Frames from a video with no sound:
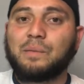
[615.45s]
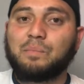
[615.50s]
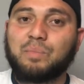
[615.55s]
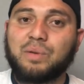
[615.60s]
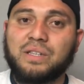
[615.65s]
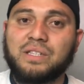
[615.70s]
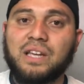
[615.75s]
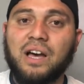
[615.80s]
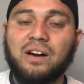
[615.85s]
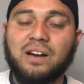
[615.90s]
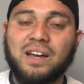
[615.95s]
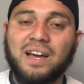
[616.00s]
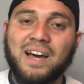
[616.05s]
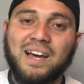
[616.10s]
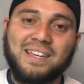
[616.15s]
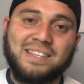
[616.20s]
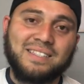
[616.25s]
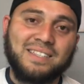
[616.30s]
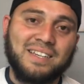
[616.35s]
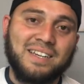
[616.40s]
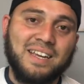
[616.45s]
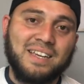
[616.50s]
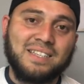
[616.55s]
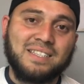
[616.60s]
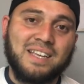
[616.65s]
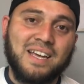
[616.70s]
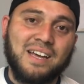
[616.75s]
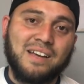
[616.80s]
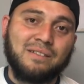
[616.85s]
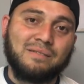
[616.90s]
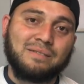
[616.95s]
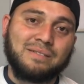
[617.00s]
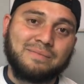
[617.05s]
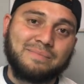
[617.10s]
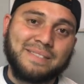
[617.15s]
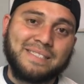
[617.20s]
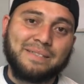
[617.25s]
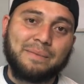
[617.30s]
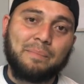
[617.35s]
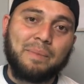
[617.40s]
Peace out, guys. Till next time.
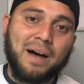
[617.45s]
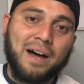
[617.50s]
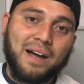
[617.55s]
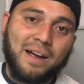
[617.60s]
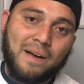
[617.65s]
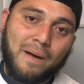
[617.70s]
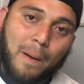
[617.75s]
Bye.